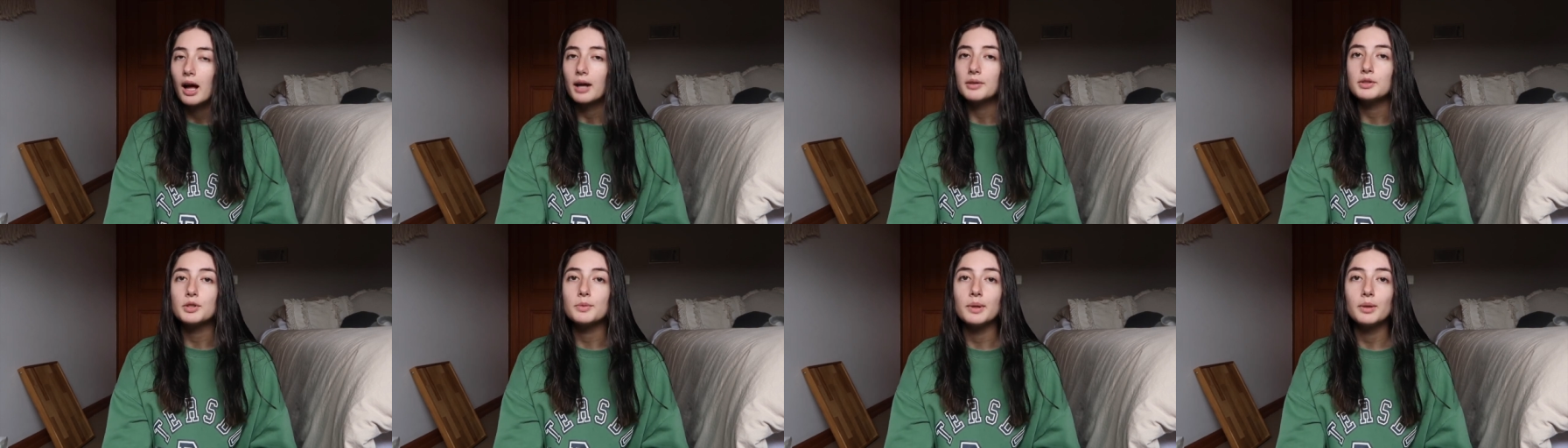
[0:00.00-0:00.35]

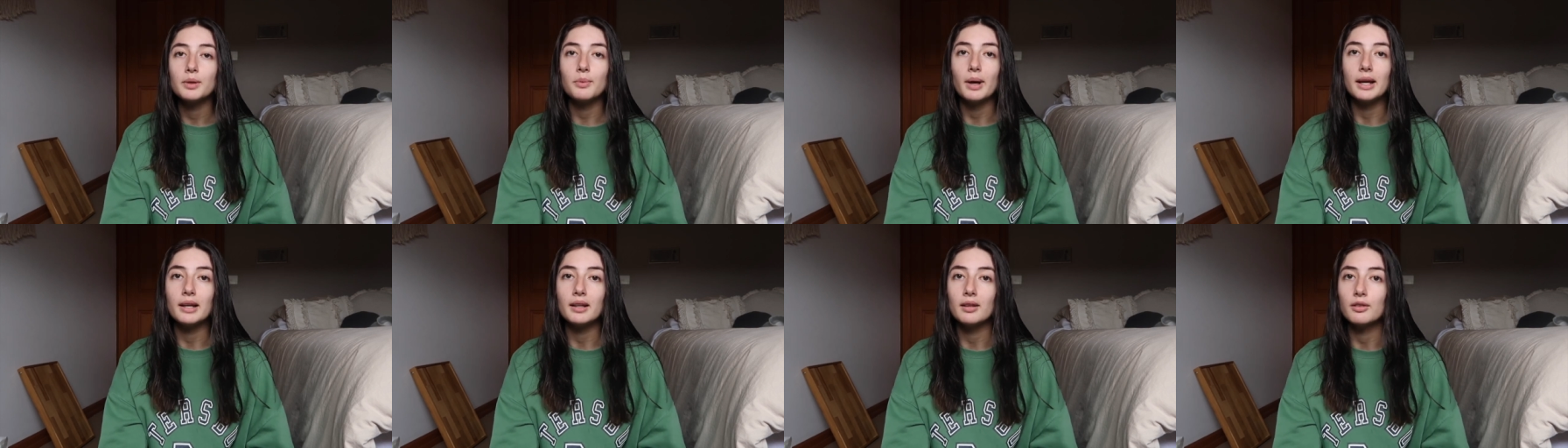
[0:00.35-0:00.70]
I've just
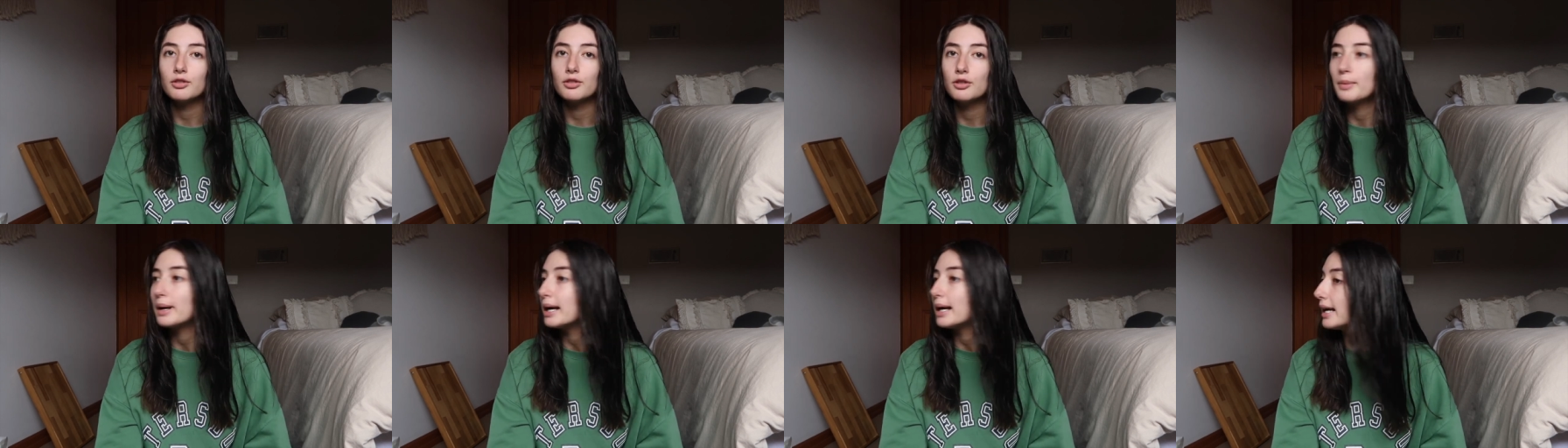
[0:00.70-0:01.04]
been
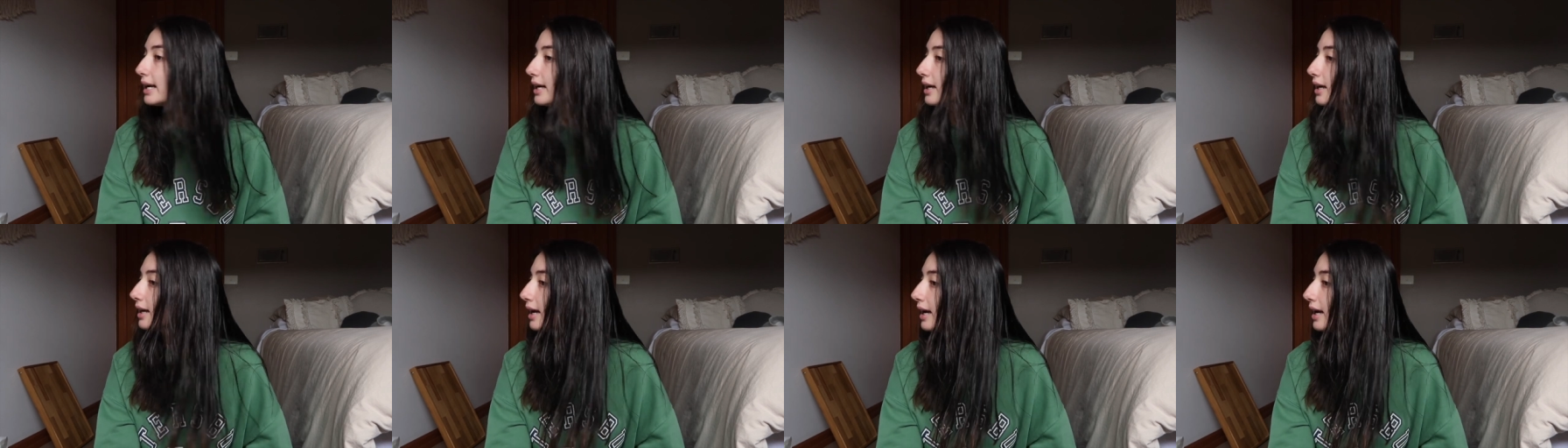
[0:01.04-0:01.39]
waiting for my
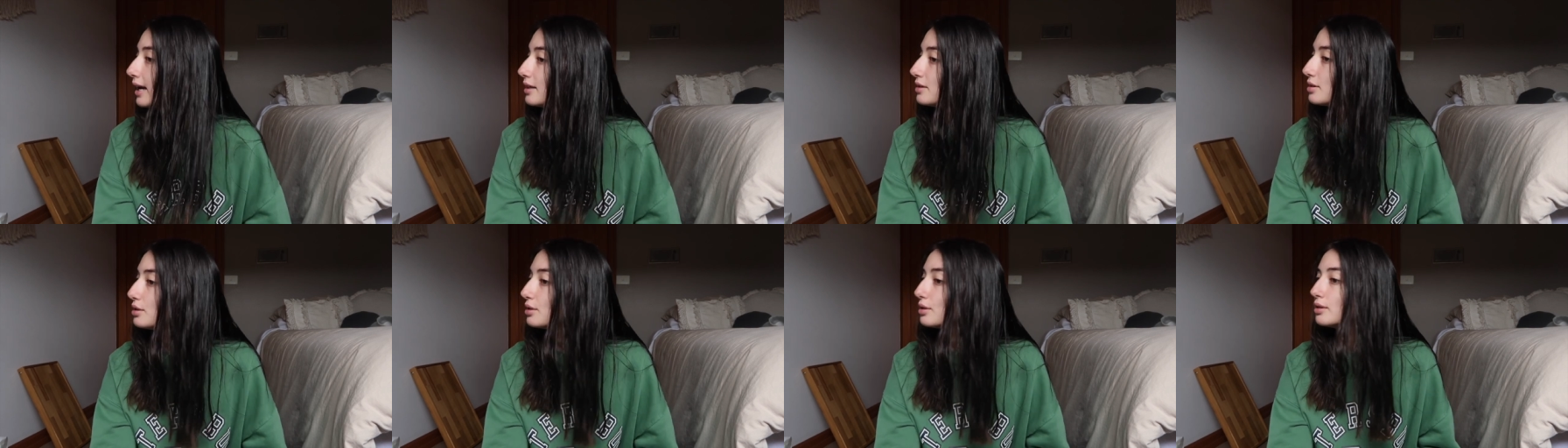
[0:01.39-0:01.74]

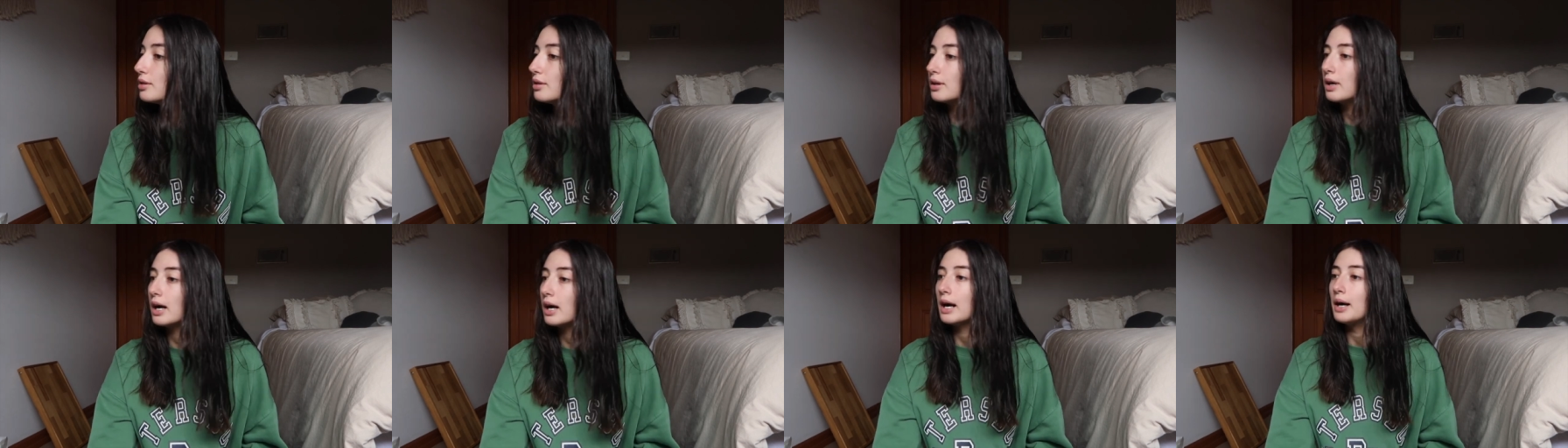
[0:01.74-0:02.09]
hair
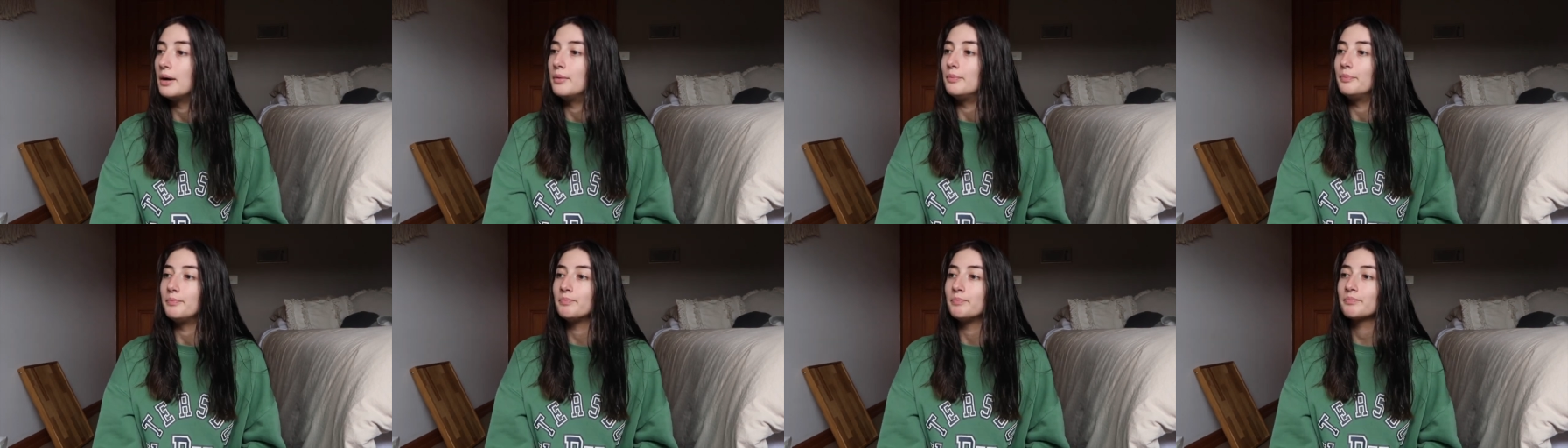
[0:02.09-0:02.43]
to
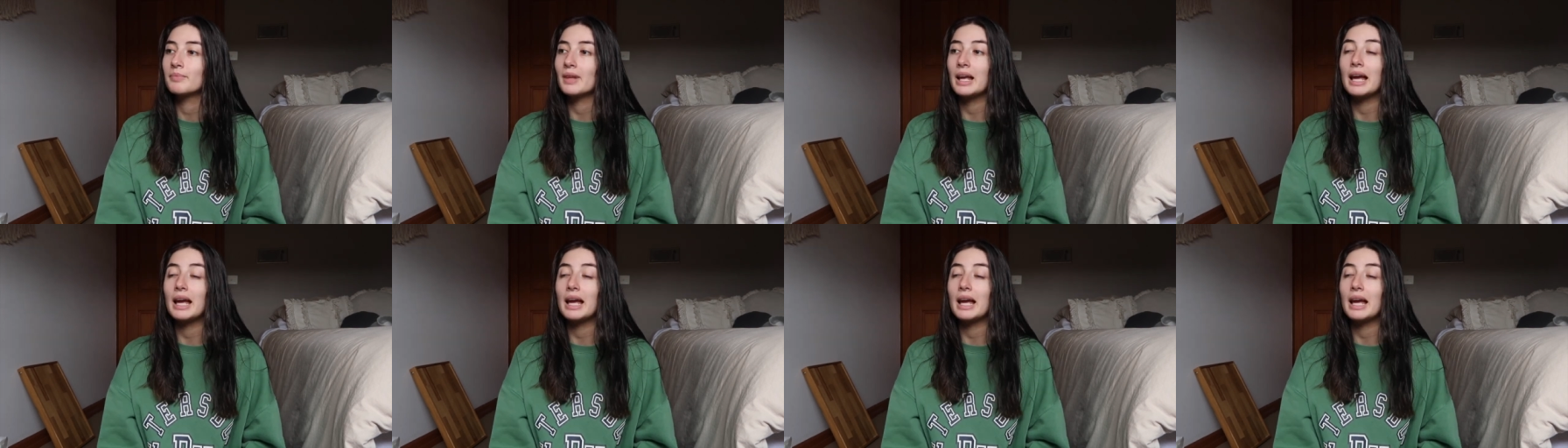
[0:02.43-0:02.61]
um,